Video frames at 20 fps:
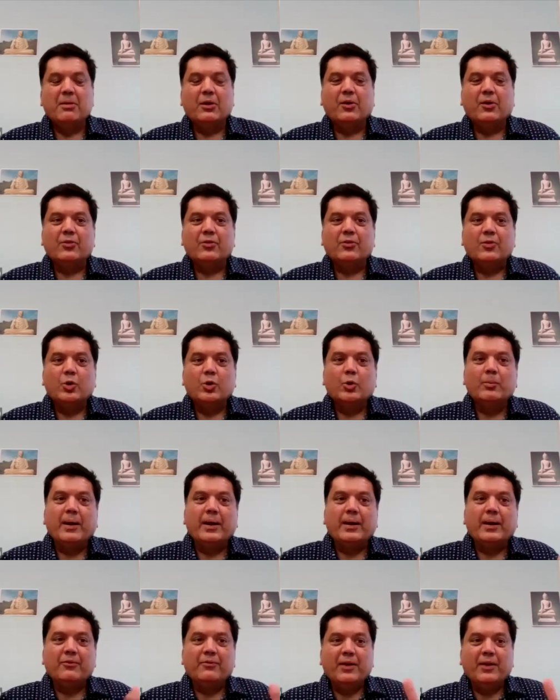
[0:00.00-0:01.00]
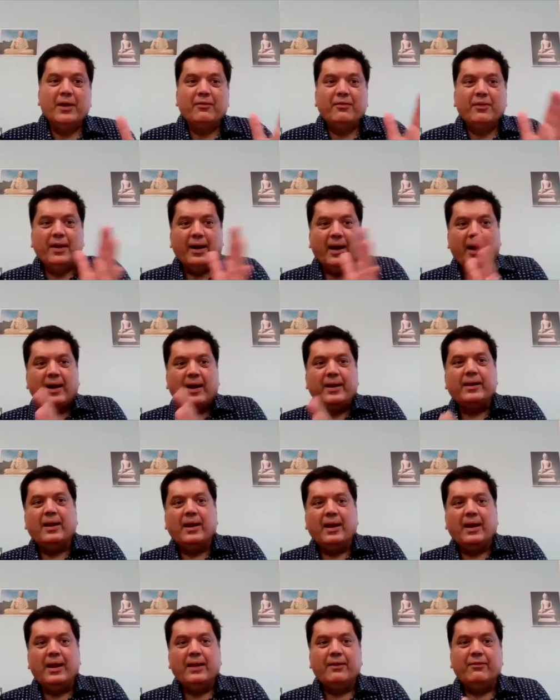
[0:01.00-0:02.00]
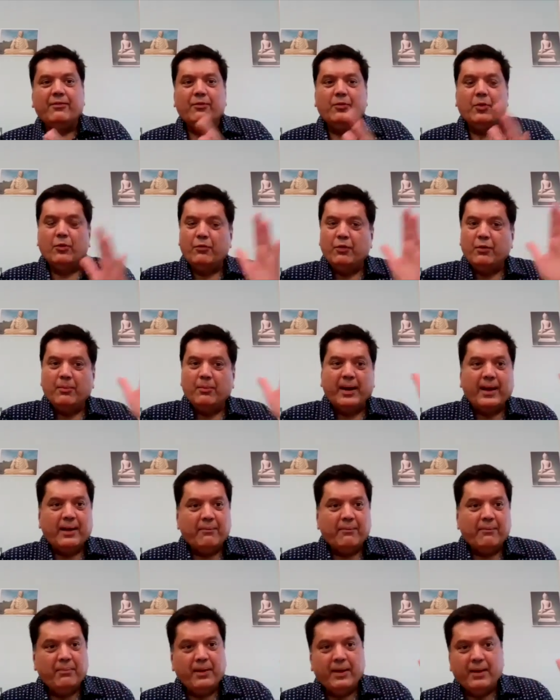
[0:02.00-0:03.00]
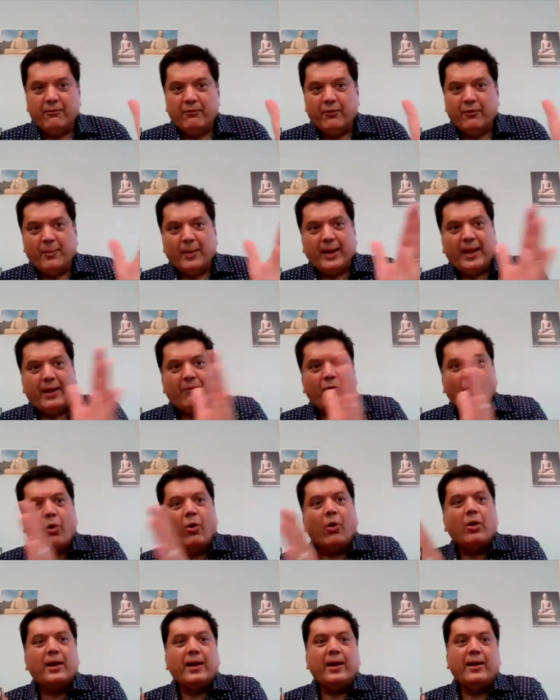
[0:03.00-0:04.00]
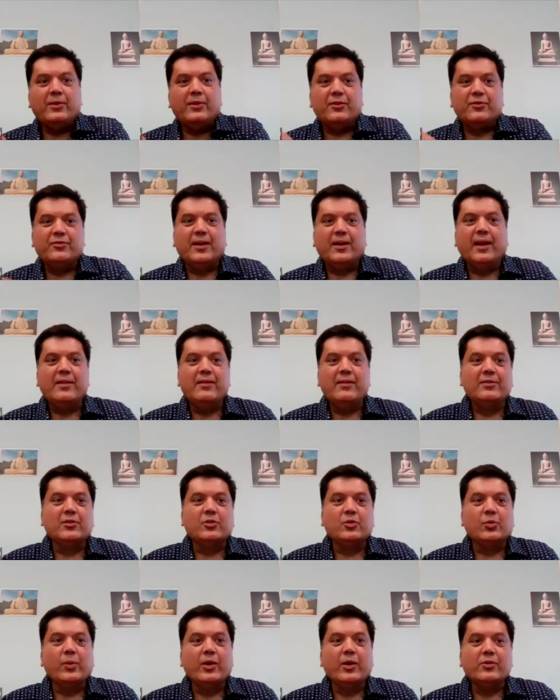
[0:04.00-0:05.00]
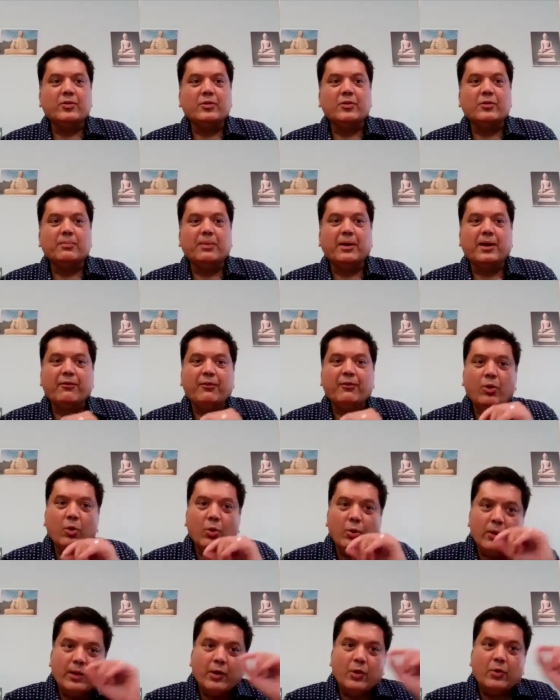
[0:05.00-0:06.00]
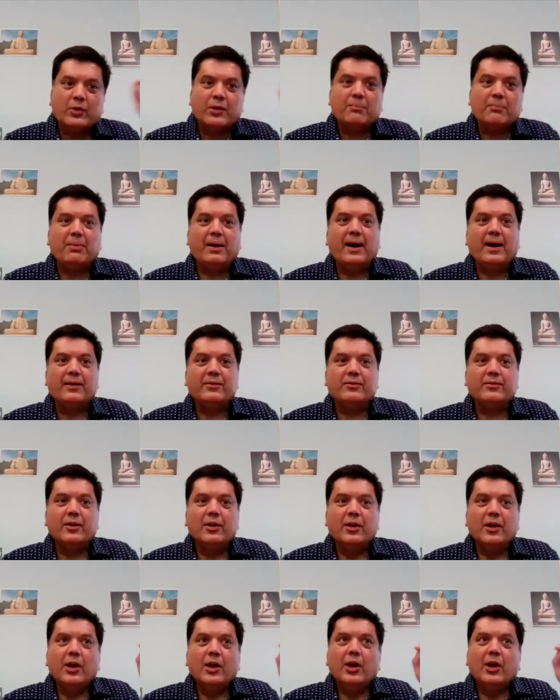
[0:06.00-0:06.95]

because no matter where we are in life, we might have all kinds of challenging situations, but if you look into the past,